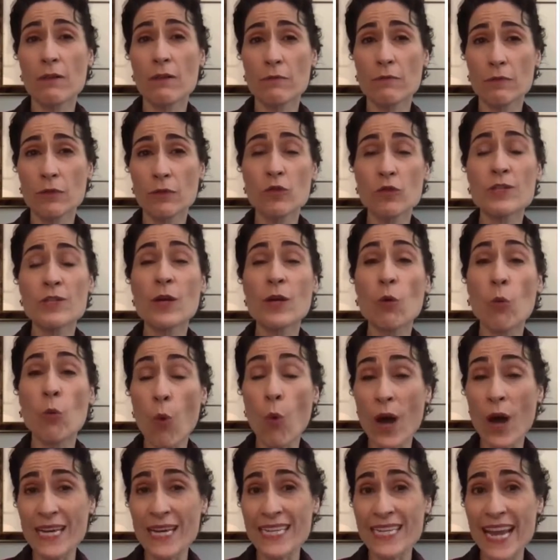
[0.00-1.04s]
losing
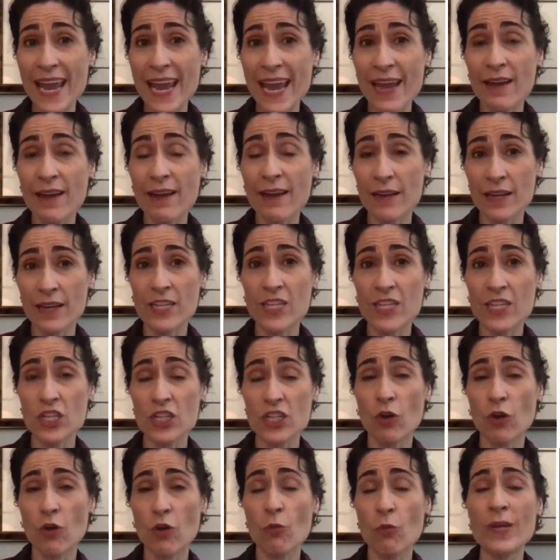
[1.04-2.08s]
1 day
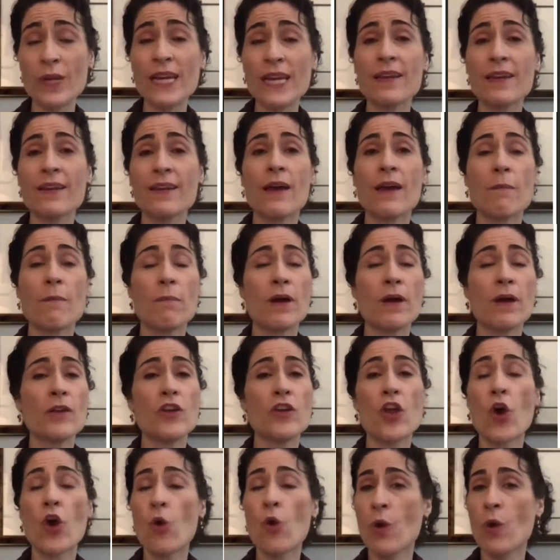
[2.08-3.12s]
additional a week, but
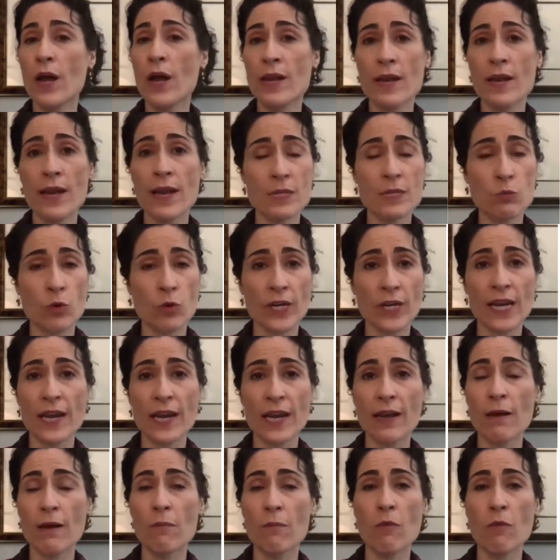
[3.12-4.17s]
no one is
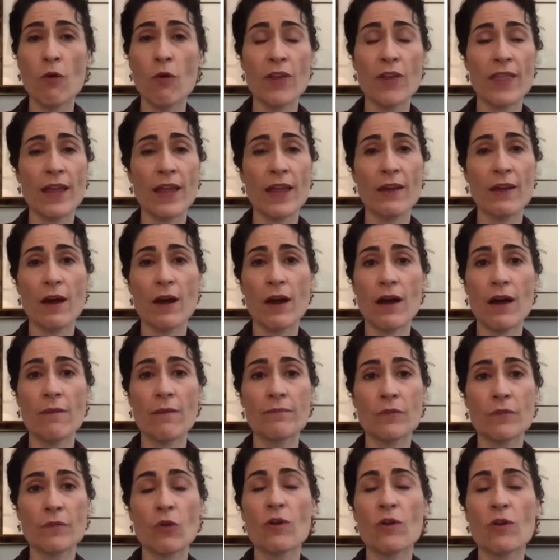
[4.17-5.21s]
working more than,
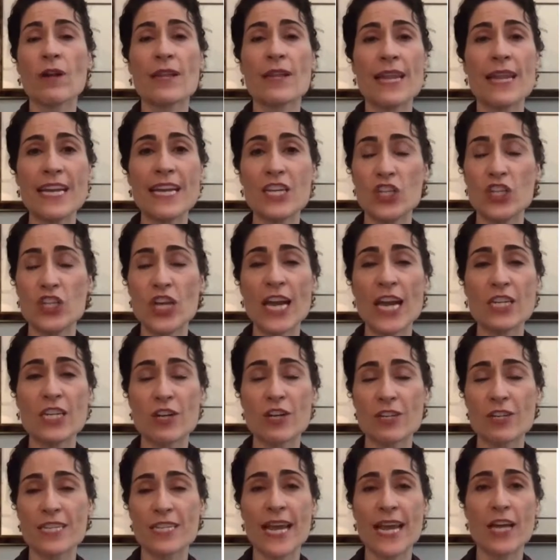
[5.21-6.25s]
or they didn't change
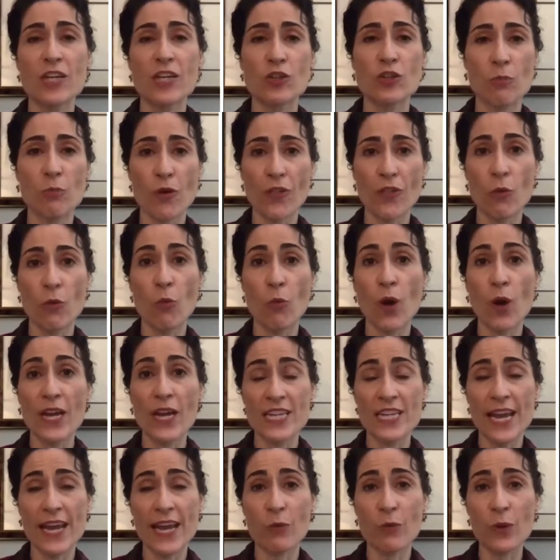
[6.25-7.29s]
their schedule more than 1
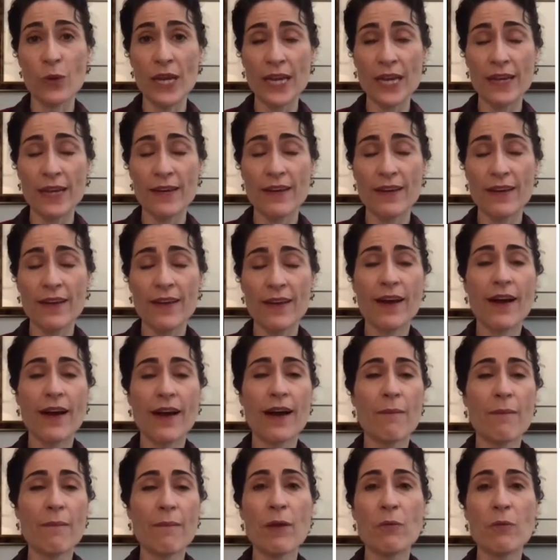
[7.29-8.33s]
day a week.
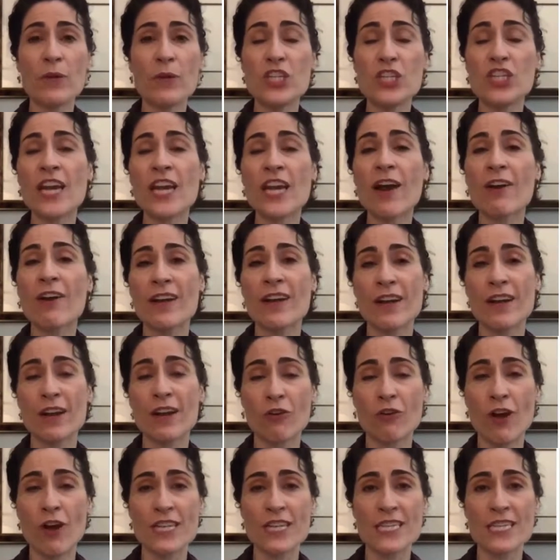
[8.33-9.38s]
And we shared it
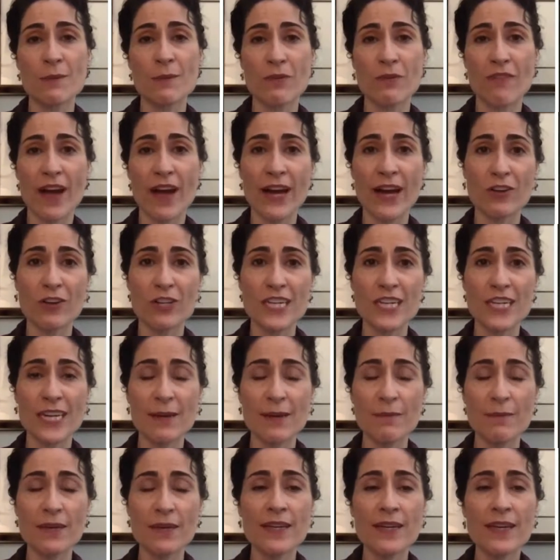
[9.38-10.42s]
across the provider
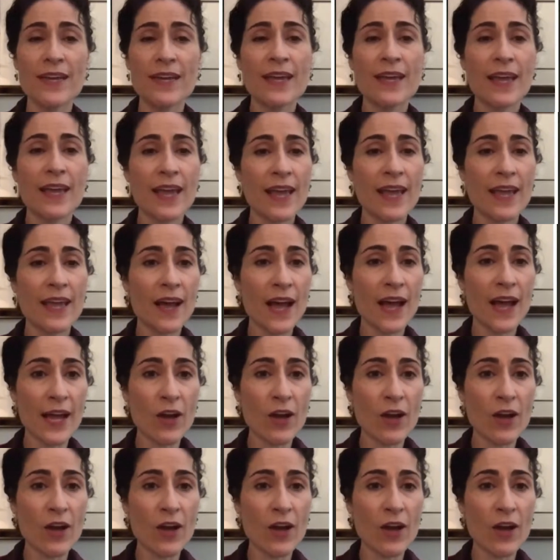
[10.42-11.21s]
team. And I